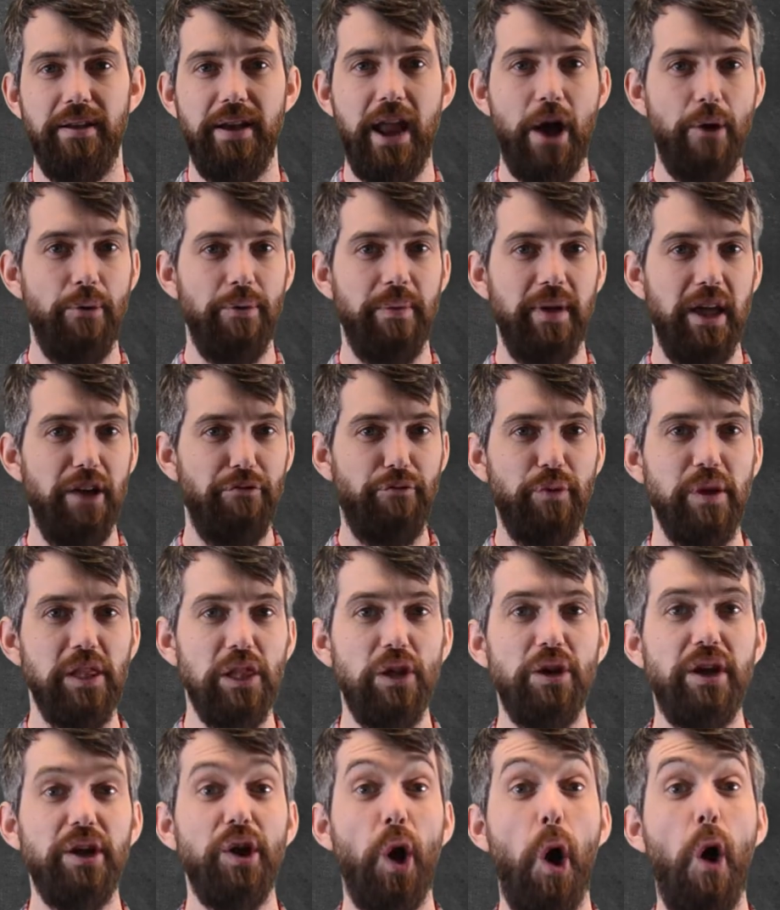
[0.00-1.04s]
Now, if we
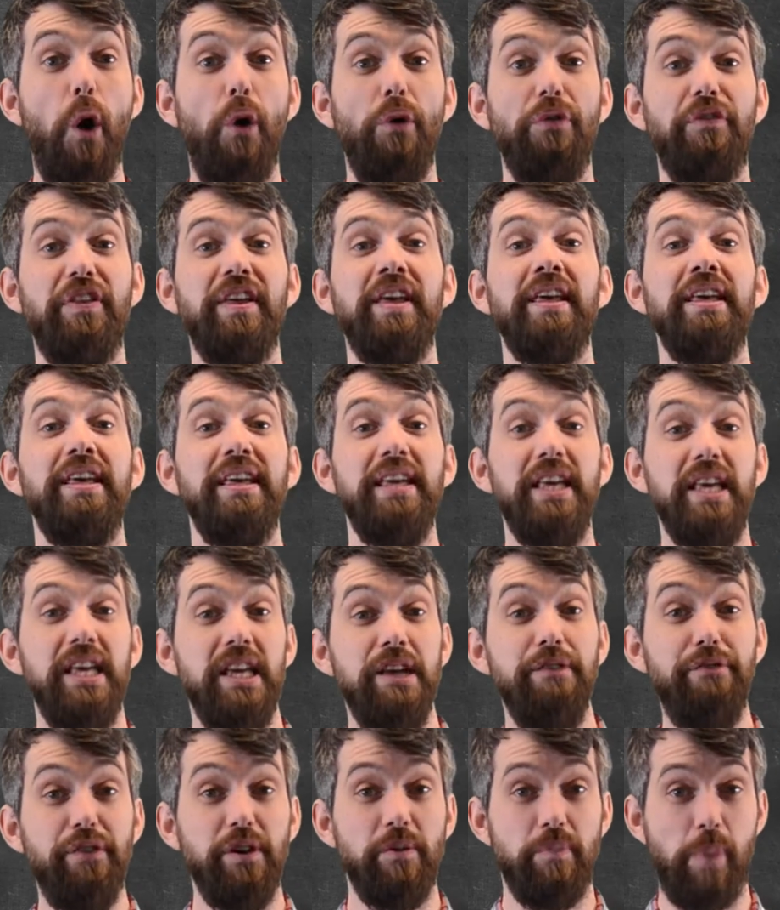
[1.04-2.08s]
look at all the
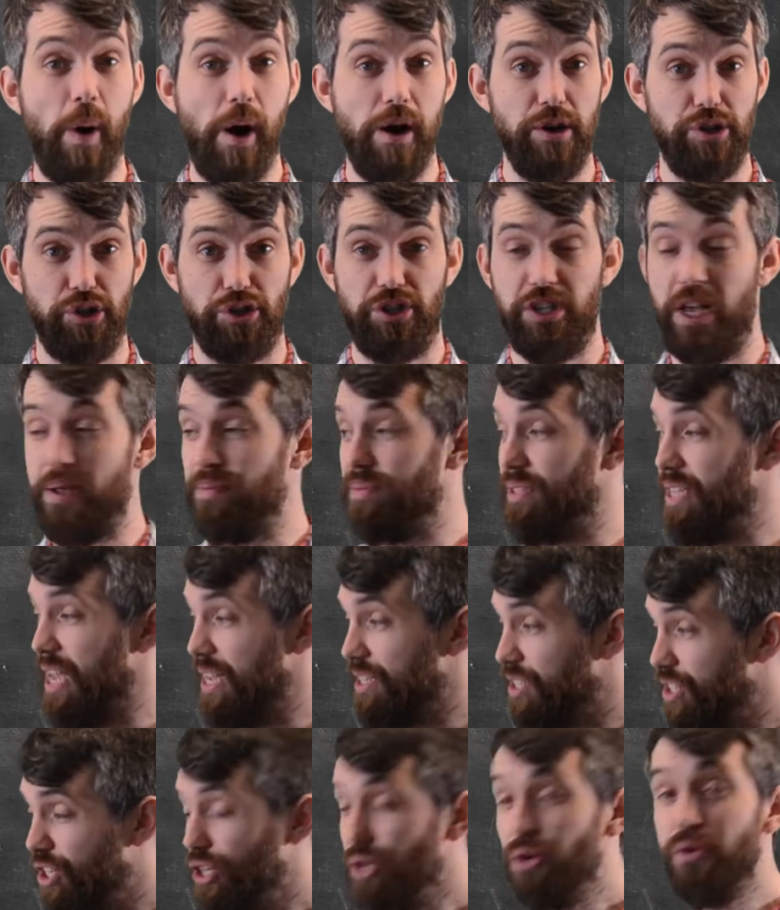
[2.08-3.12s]
even partial sums, the
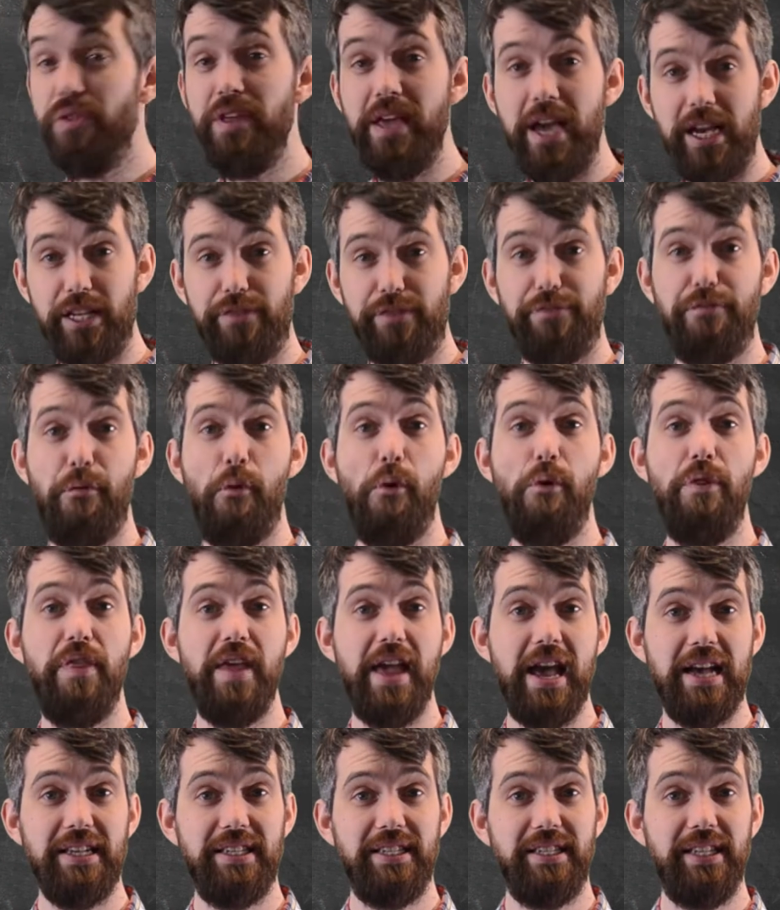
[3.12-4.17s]
S2, the S4, the
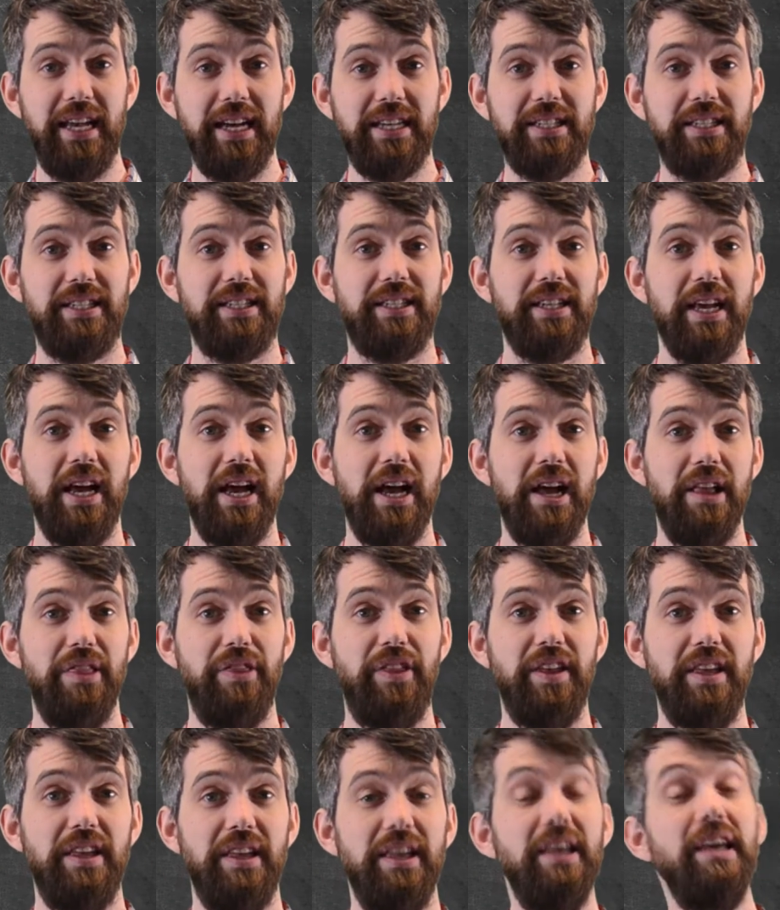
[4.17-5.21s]
S6,
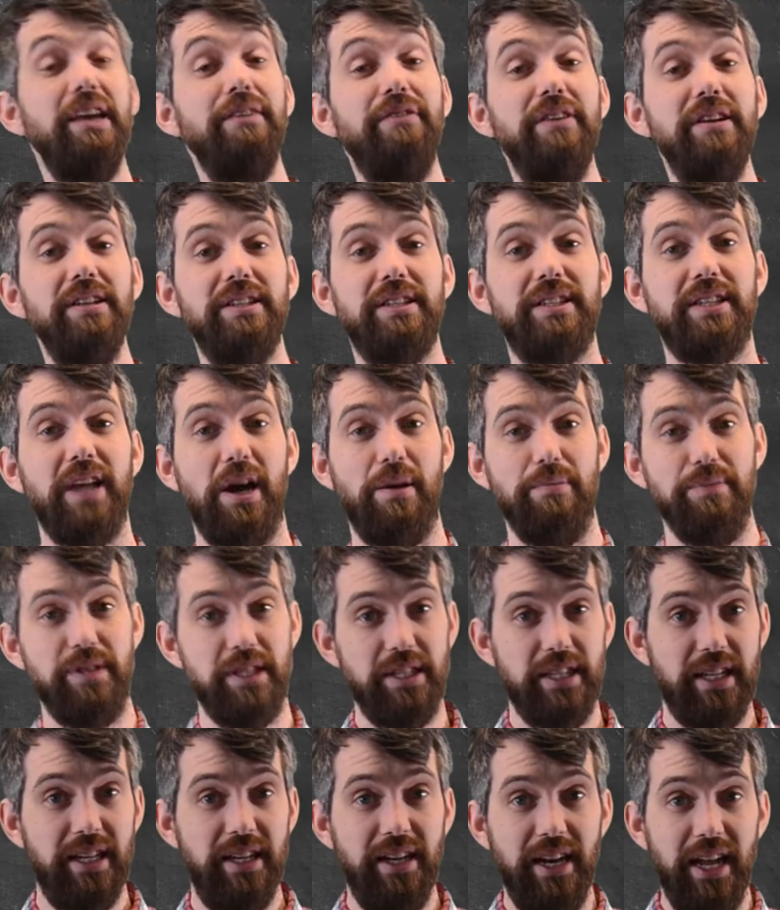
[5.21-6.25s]
the even sums is
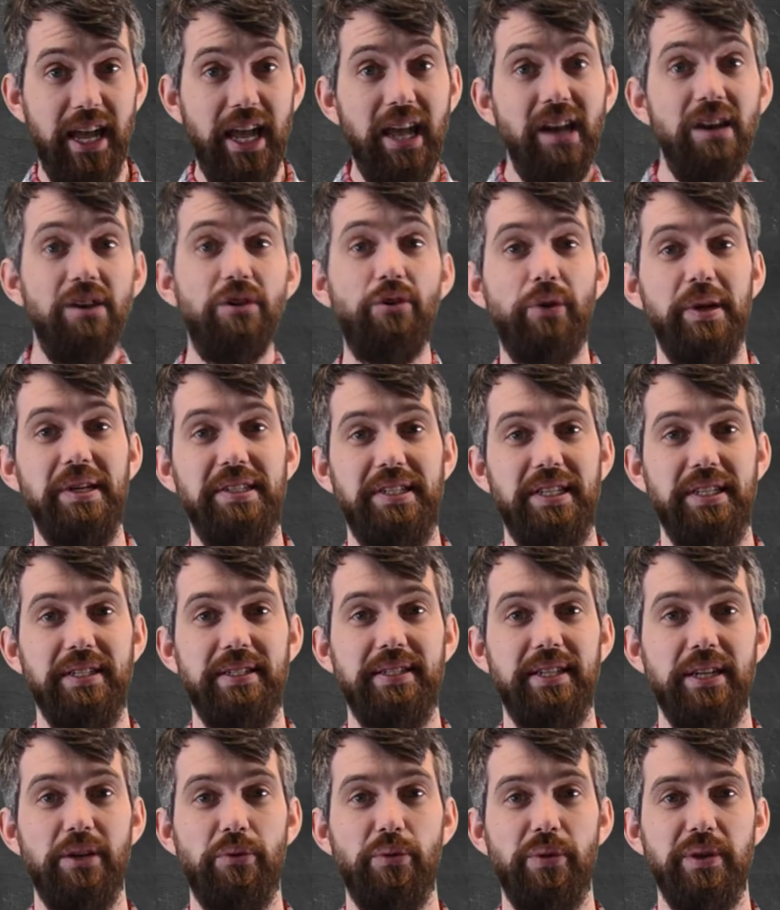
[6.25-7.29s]
an increasing
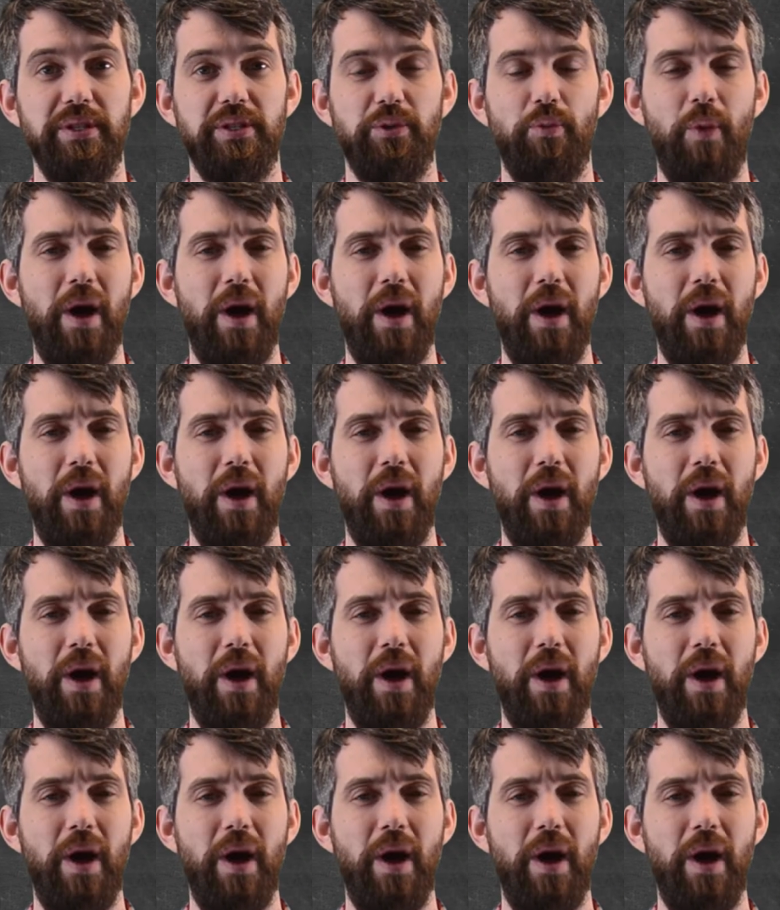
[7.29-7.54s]
sequence.